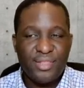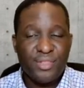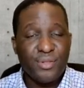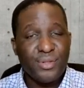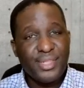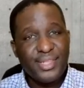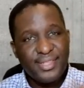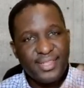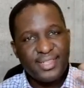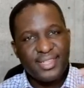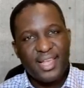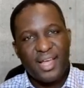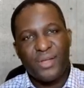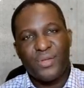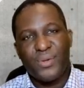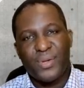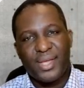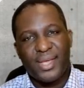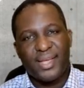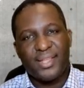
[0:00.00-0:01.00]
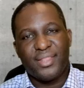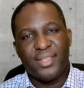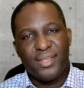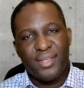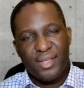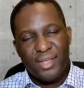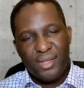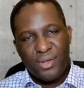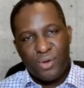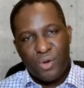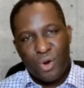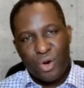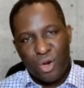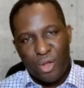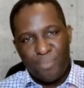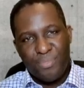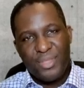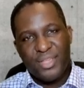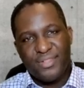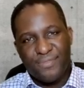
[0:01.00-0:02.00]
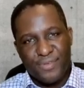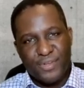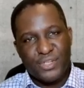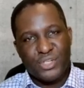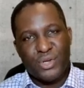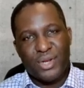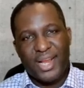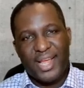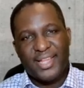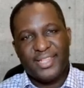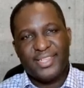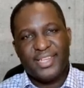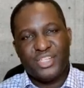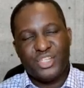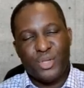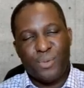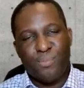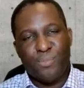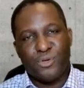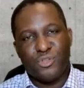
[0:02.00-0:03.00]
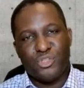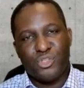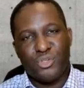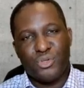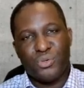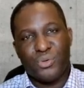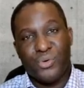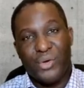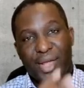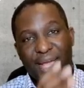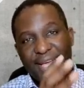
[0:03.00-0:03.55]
So this is how you can call up this visualization module